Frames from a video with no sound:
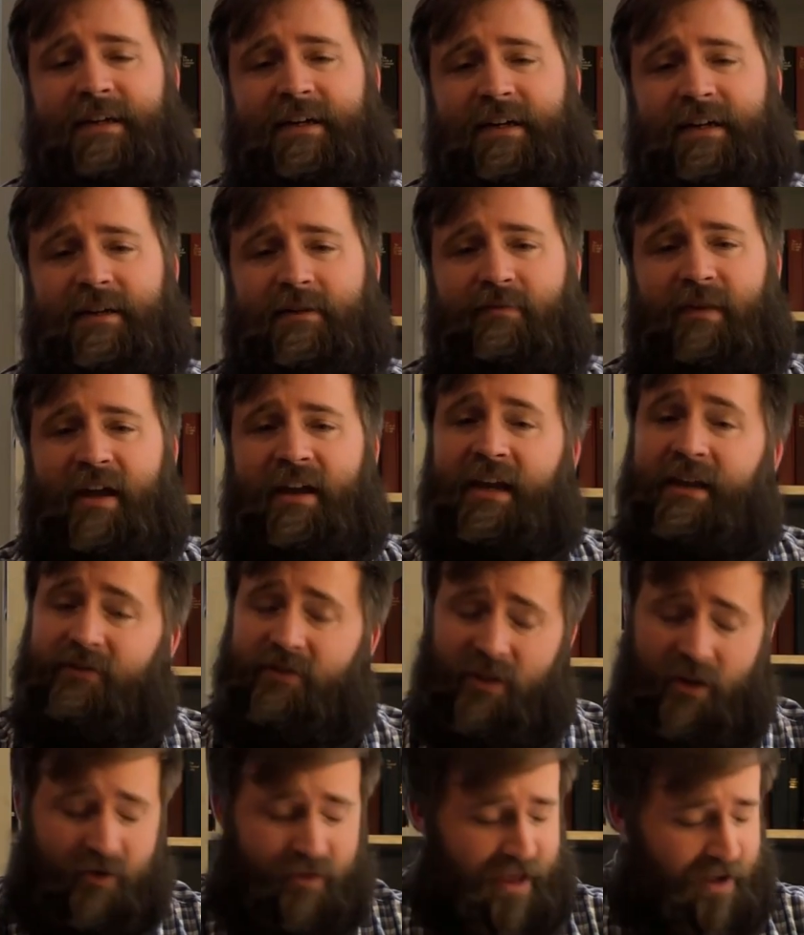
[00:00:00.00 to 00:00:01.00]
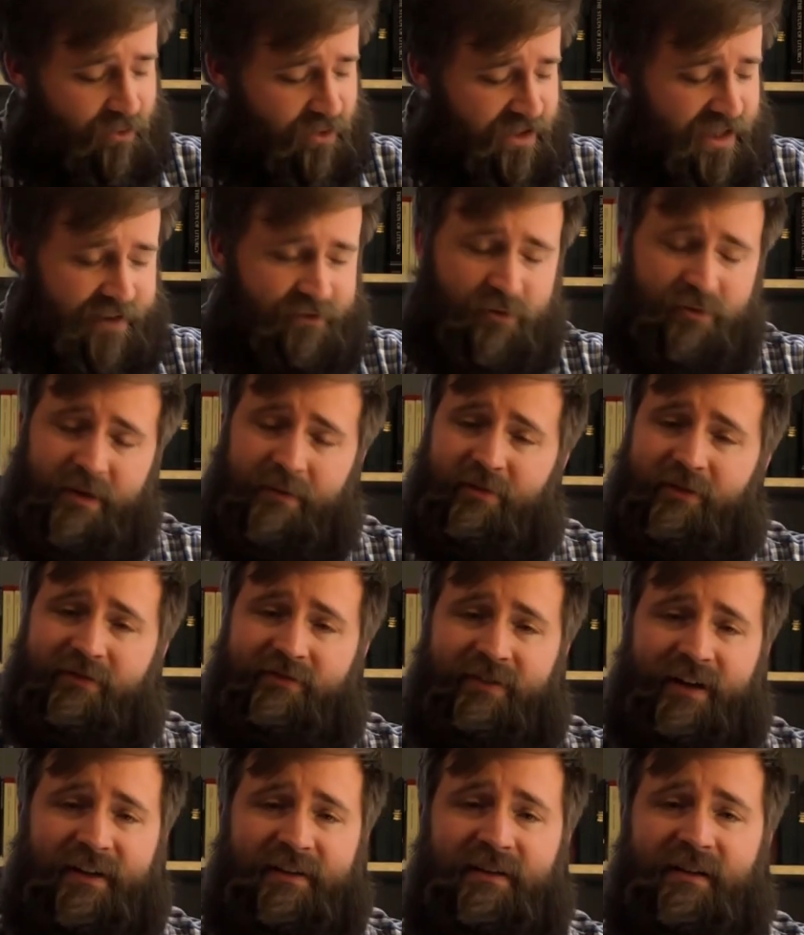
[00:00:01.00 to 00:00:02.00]
And even though that will never be
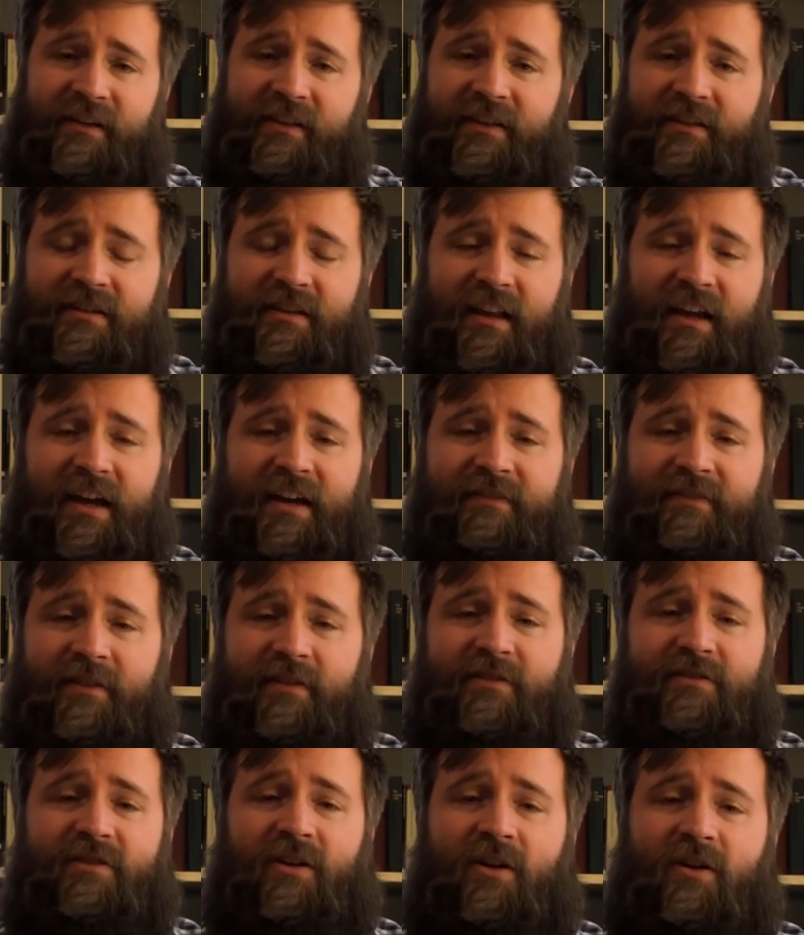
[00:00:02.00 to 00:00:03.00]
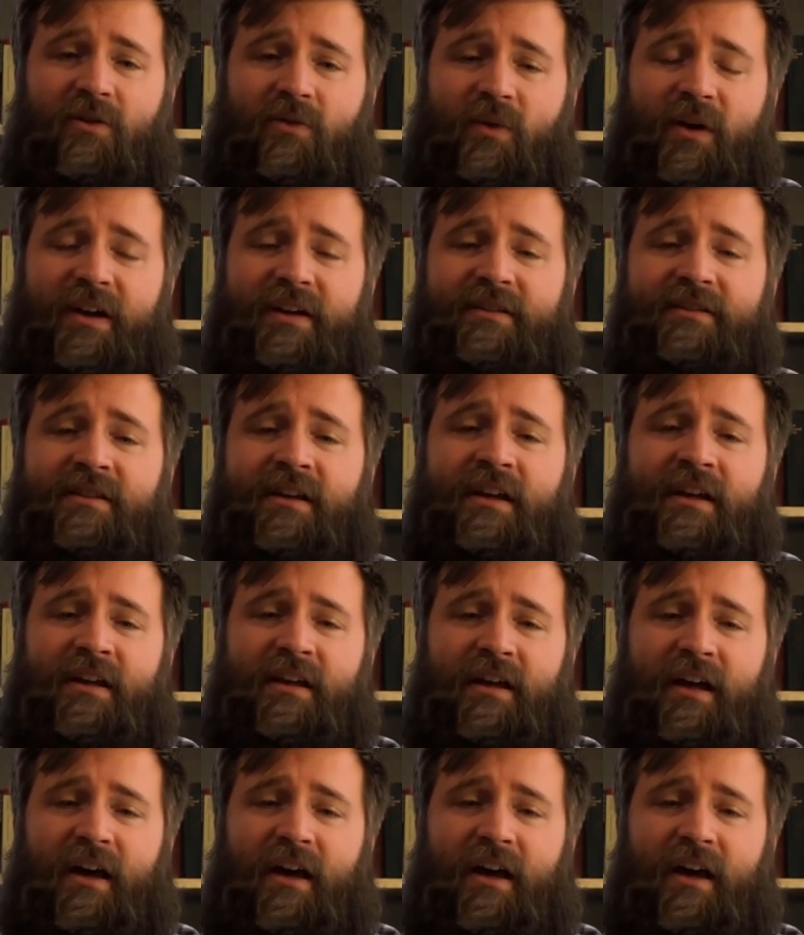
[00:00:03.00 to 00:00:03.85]
perfected in this life, there is always